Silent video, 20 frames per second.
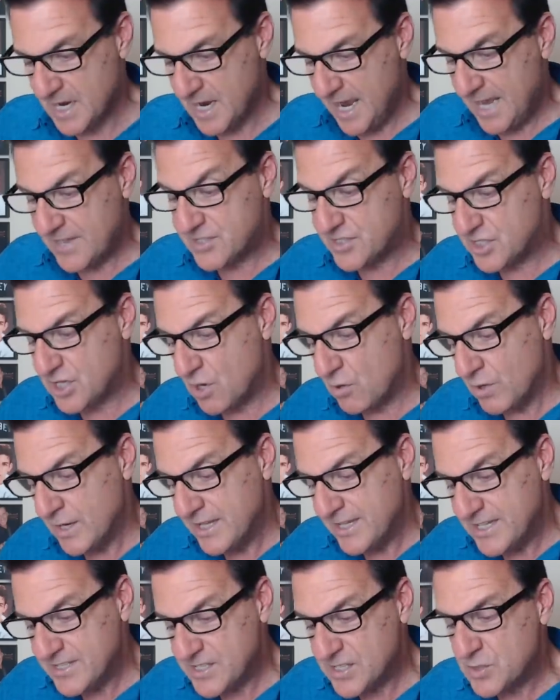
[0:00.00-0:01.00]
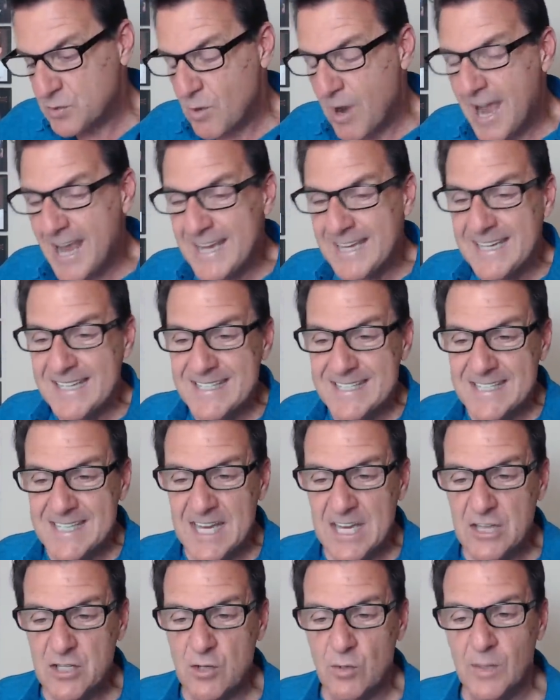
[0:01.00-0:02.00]
And so, this is why I
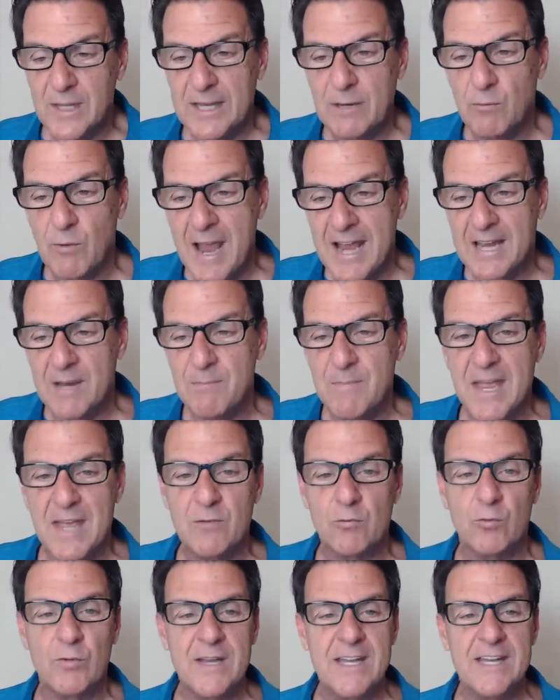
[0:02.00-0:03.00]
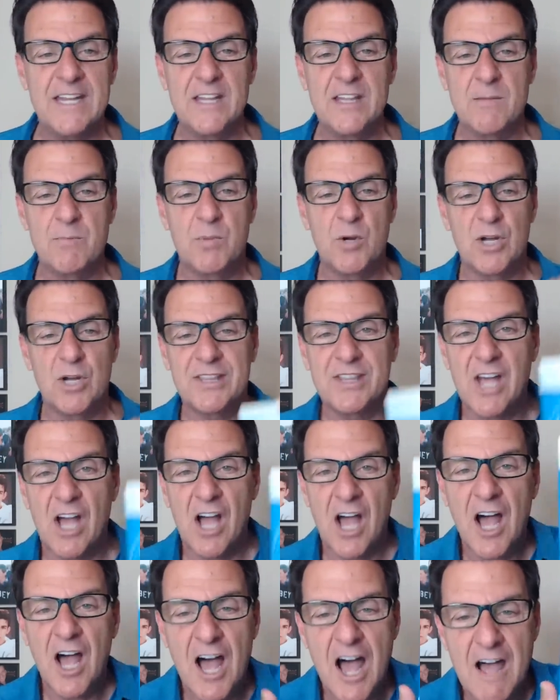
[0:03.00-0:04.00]
continually recommend reading the book, The
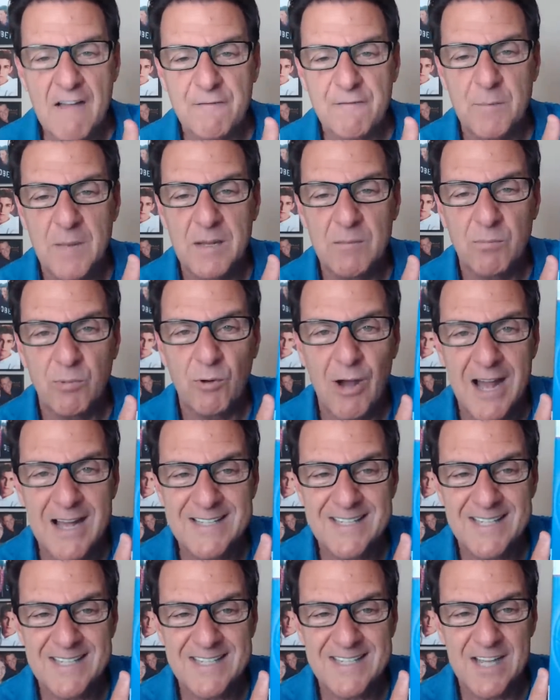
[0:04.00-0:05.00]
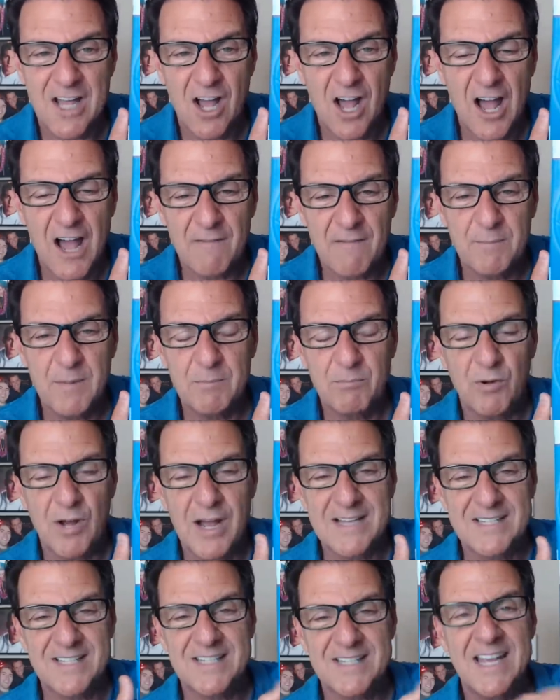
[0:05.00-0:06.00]
Hoffman Process. The Hoffman
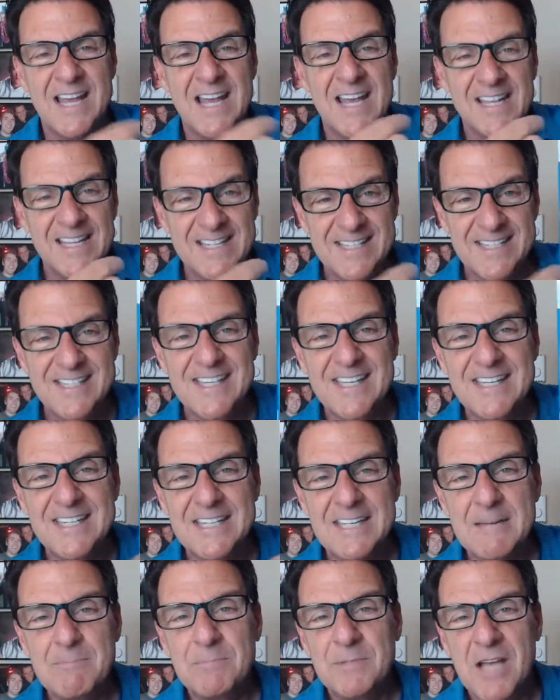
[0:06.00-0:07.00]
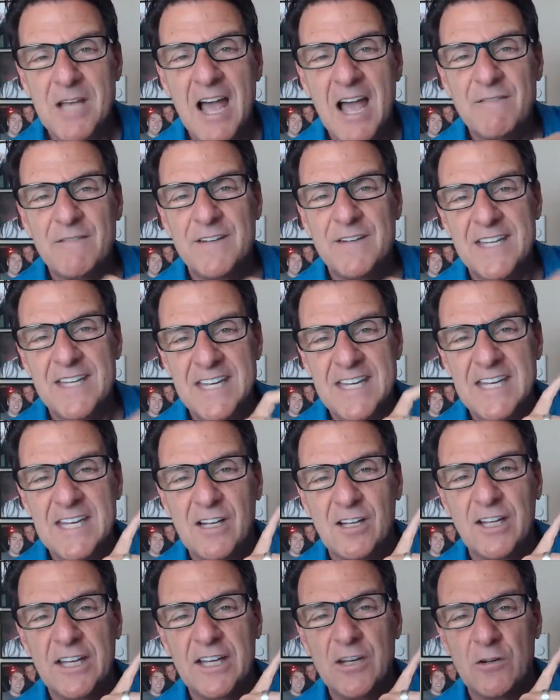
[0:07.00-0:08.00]
Process. This is a deep dive into
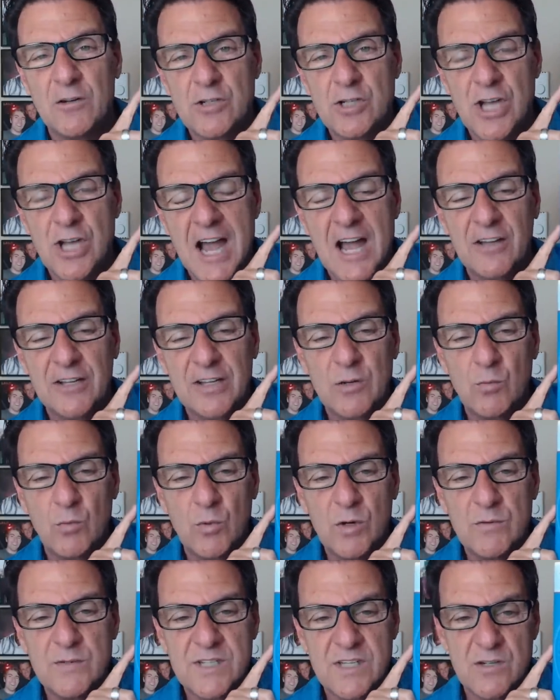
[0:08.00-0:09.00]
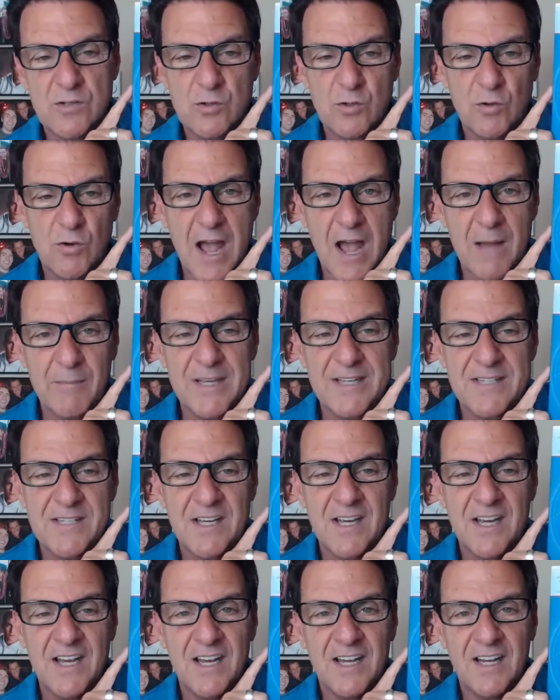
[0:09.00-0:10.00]
healing your childhood wounds and traumas
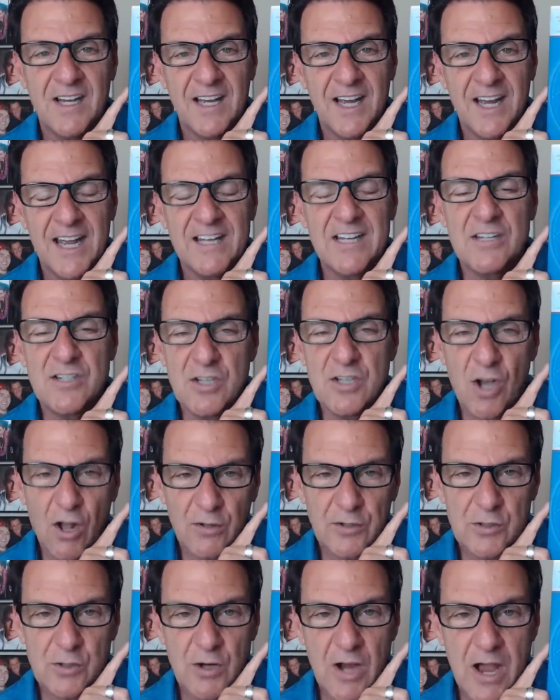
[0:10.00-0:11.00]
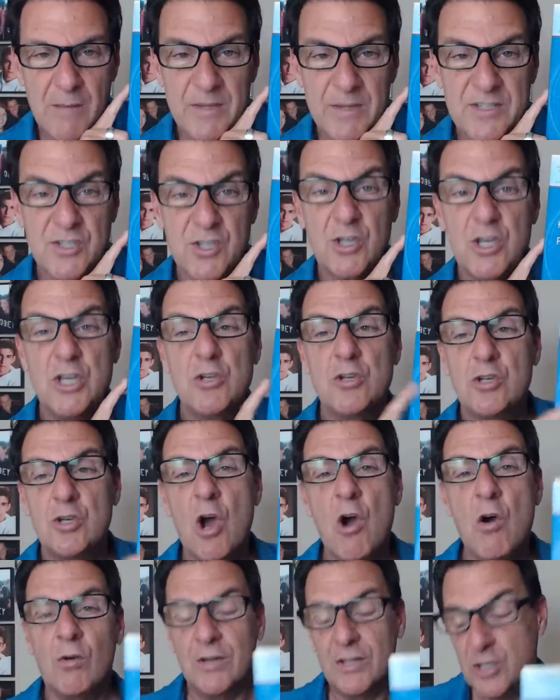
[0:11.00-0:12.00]
and adult traumas so you
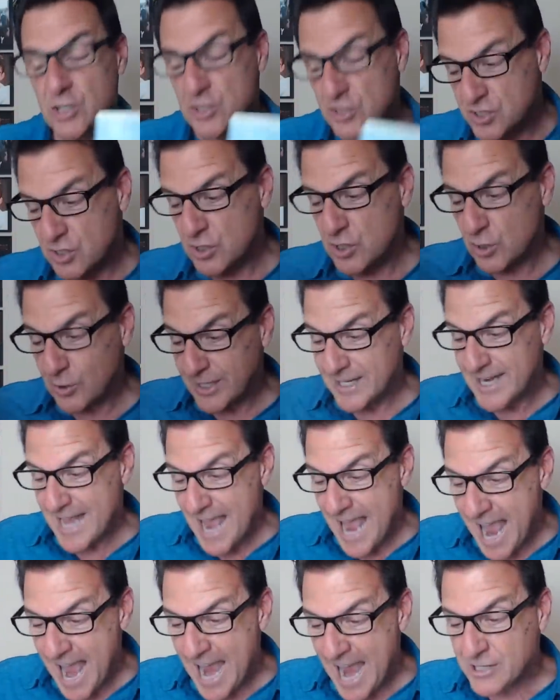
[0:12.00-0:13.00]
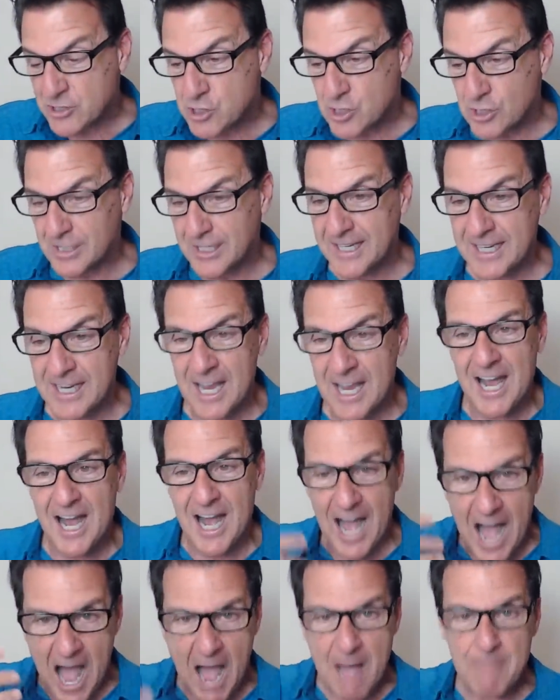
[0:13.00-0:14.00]
don't, so you can actually
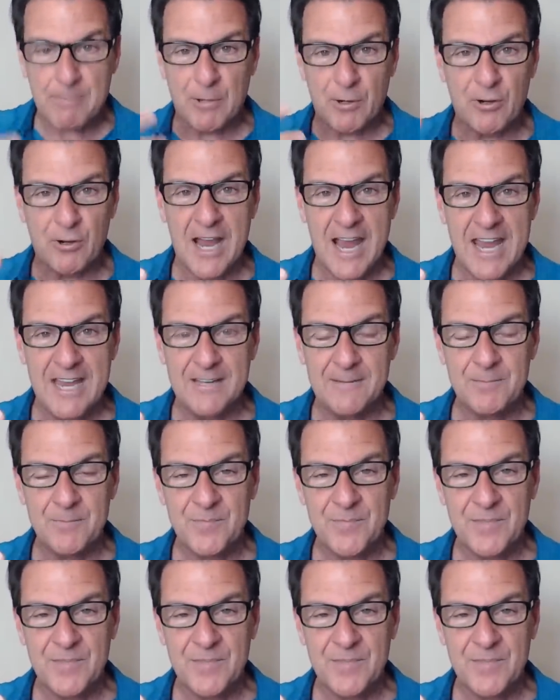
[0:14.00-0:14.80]
operate